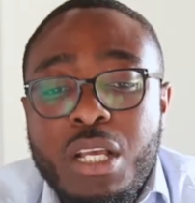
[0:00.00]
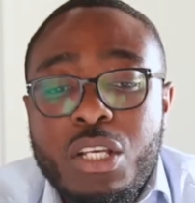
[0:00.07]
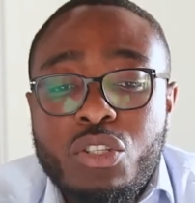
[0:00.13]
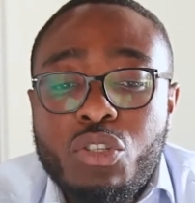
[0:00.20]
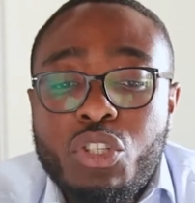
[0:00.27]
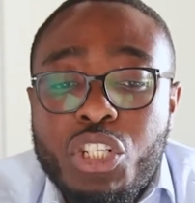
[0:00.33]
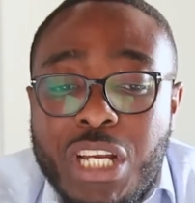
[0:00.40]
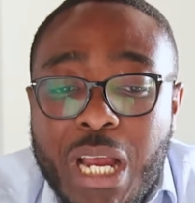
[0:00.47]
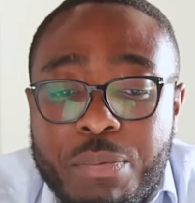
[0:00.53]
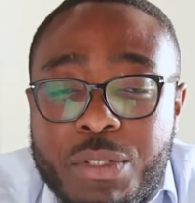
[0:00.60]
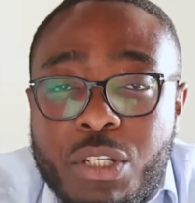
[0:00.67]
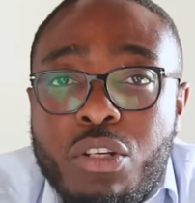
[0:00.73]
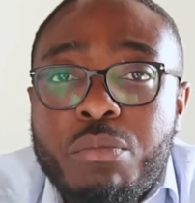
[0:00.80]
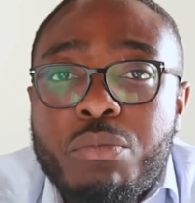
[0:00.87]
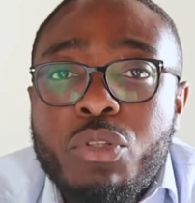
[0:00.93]
So
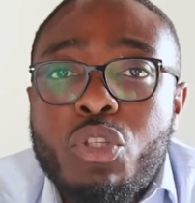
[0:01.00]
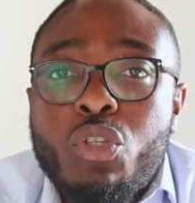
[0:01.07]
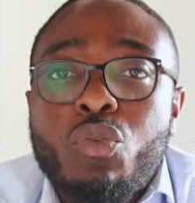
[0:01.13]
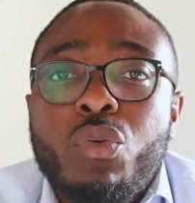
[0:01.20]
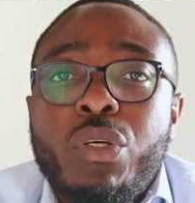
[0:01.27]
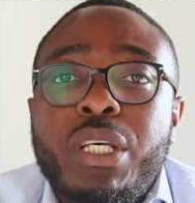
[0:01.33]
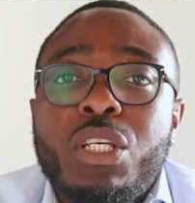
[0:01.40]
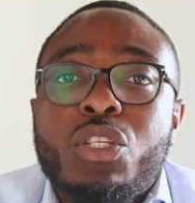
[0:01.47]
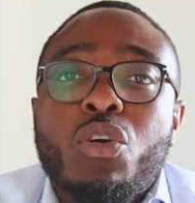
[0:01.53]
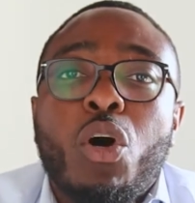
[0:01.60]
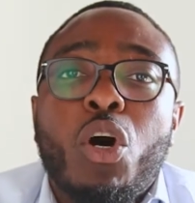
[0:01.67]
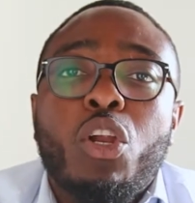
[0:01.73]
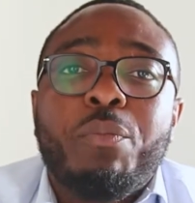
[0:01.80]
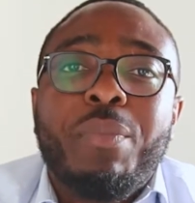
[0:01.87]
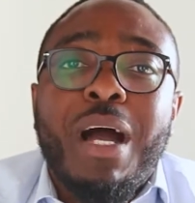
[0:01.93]
chapter number 2 is
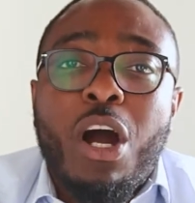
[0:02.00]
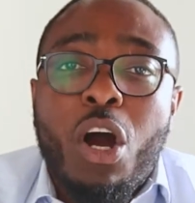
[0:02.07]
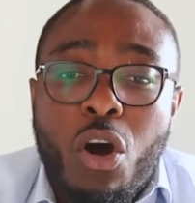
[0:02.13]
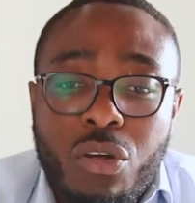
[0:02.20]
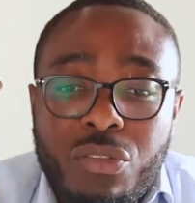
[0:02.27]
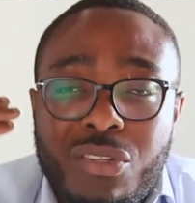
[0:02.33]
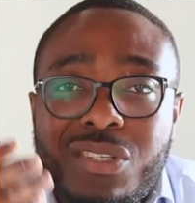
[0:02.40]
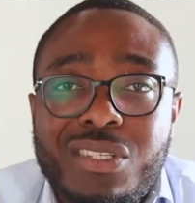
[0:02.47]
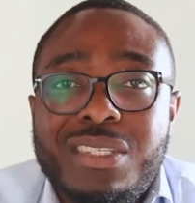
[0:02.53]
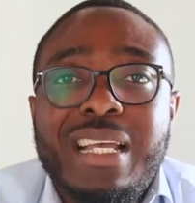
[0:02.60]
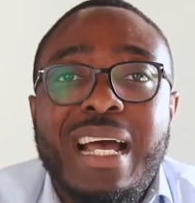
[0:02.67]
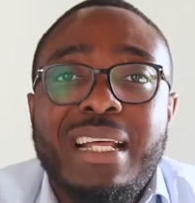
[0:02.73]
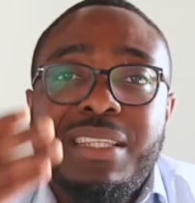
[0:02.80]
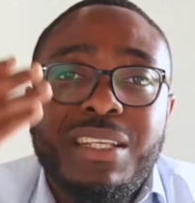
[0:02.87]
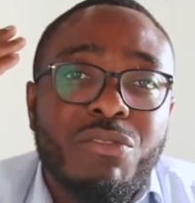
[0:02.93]
all about
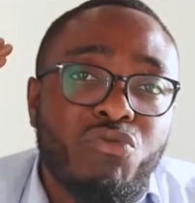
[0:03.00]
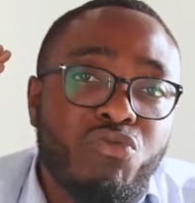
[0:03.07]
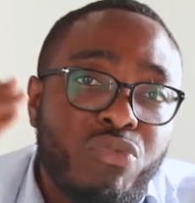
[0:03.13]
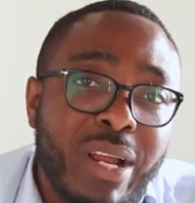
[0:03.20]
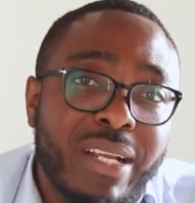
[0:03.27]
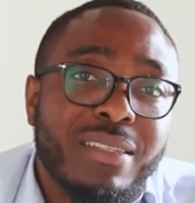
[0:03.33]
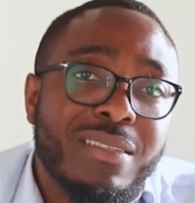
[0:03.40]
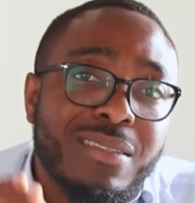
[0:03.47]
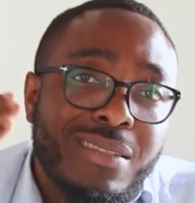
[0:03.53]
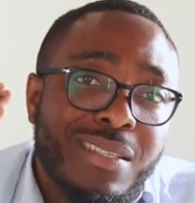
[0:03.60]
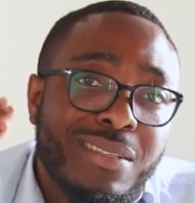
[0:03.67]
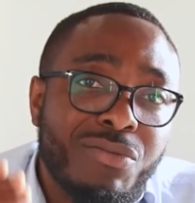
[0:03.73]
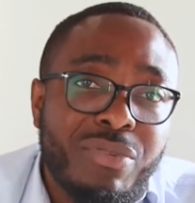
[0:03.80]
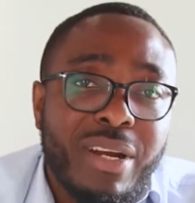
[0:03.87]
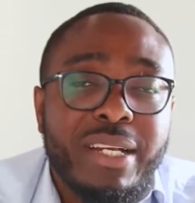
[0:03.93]
understanding rent
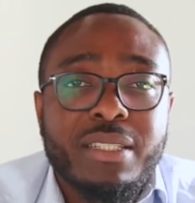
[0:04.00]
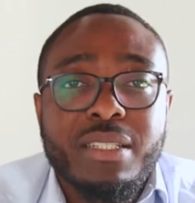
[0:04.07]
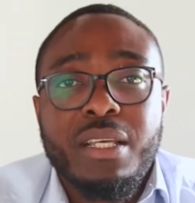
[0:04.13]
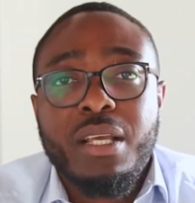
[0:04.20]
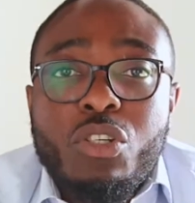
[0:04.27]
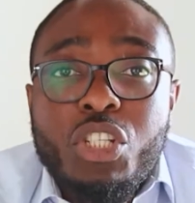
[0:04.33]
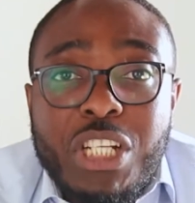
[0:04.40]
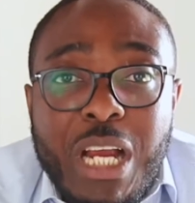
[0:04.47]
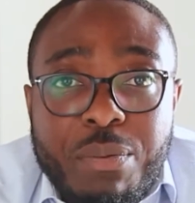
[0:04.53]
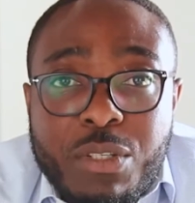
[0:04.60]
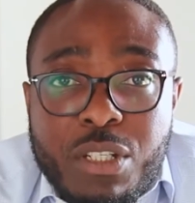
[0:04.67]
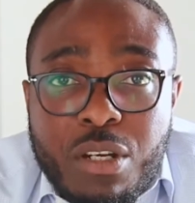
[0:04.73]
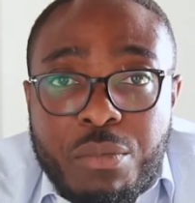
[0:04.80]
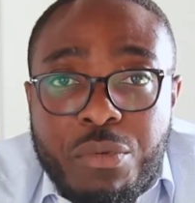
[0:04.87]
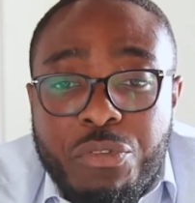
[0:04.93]
to rent. So
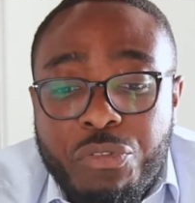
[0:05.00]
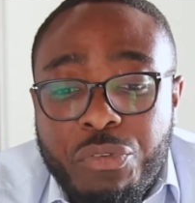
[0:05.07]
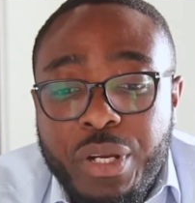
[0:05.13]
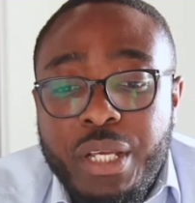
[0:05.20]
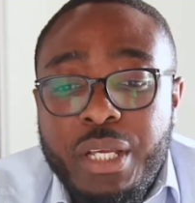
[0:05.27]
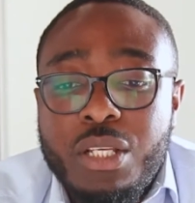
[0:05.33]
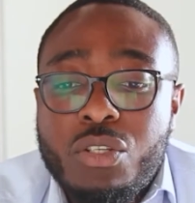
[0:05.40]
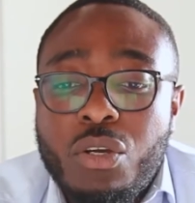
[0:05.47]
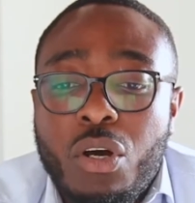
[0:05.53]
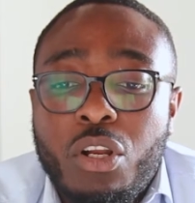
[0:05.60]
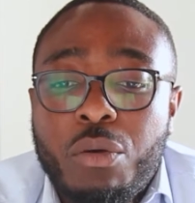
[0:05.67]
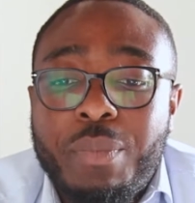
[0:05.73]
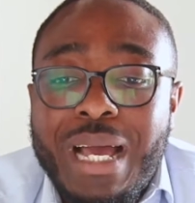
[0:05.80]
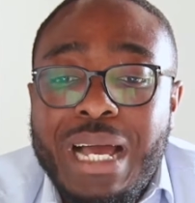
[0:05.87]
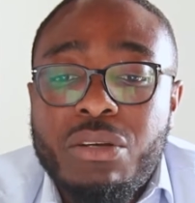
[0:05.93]
chapter number 3 is all
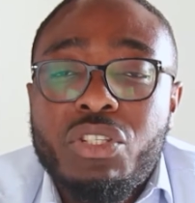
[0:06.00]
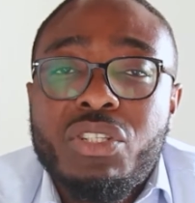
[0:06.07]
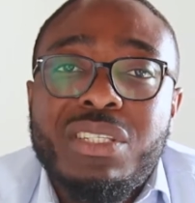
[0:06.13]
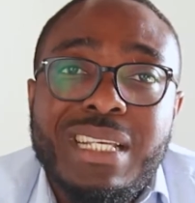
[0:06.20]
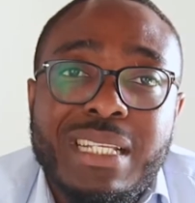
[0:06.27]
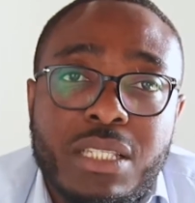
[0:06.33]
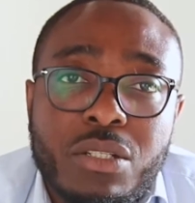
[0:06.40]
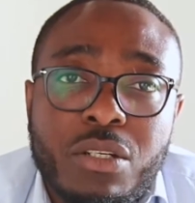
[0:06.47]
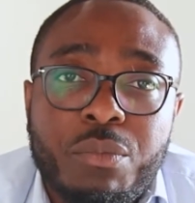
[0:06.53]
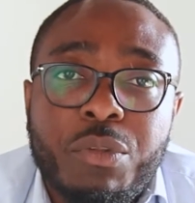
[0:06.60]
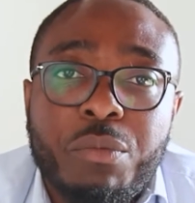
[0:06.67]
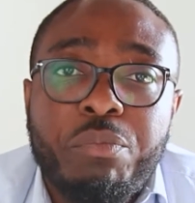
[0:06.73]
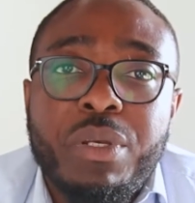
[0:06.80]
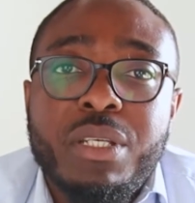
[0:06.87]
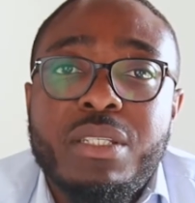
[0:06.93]
about setting up the
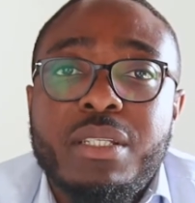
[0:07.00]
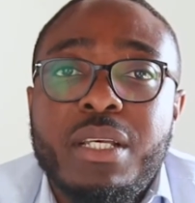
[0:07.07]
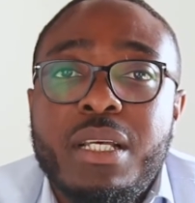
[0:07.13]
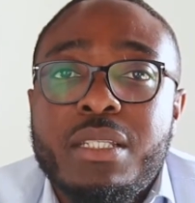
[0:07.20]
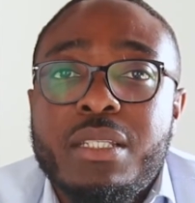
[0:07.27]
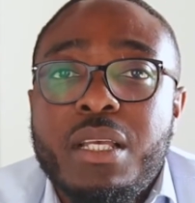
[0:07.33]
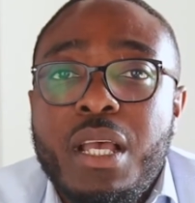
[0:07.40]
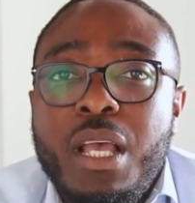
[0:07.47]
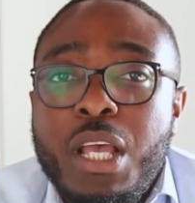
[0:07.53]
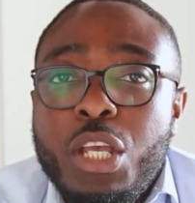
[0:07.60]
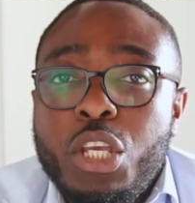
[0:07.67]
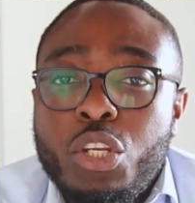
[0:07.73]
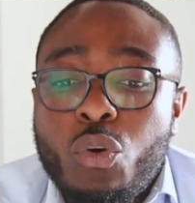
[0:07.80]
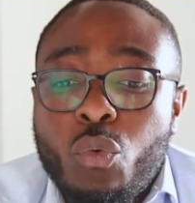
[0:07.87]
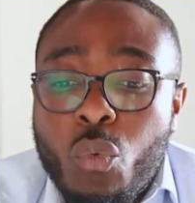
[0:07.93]
business.
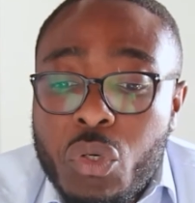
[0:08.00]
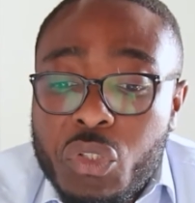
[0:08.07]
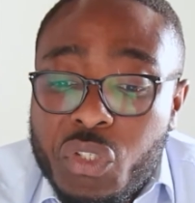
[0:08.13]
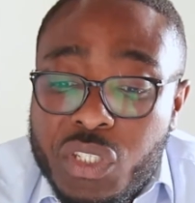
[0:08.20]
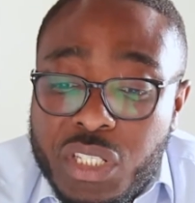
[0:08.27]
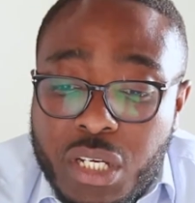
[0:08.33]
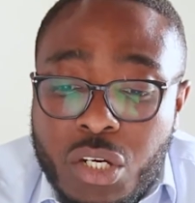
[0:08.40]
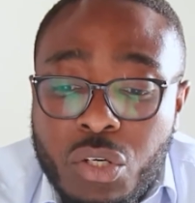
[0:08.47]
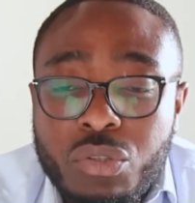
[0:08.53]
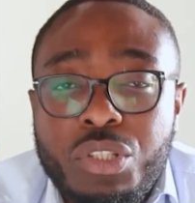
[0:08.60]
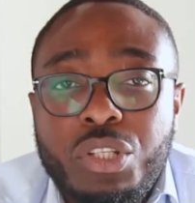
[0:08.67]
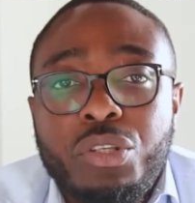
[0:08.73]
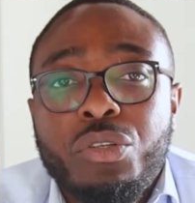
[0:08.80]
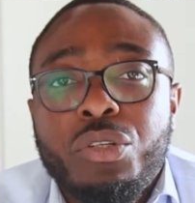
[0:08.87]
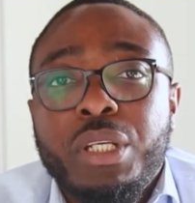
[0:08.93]
What seed code
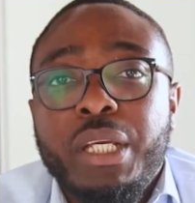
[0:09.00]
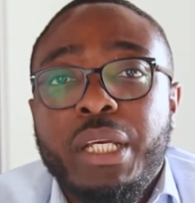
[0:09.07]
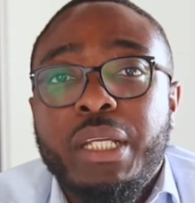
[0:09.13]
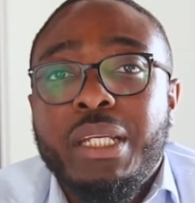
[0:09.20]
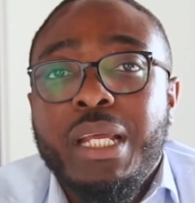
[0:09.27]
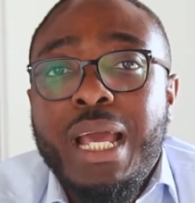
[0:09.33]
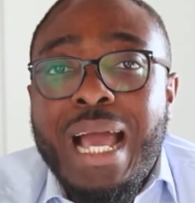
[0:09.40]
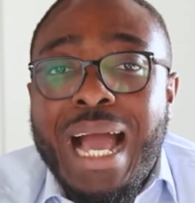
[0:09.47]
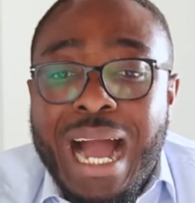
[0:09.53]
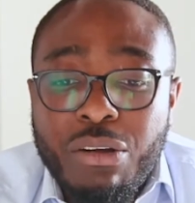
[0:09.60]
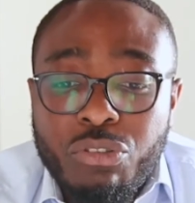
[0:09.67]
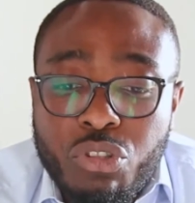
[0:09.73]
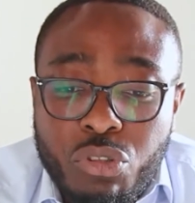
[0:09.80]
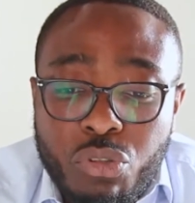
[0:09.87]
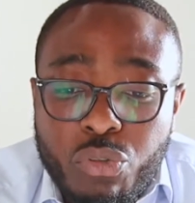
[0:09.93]
do you need? How
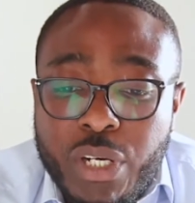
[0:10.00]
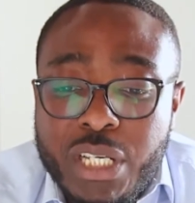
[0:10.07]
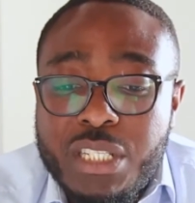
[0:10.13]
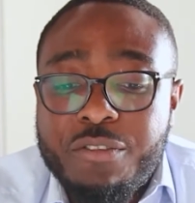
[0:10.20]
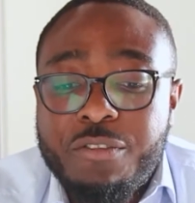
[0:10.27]
do you raise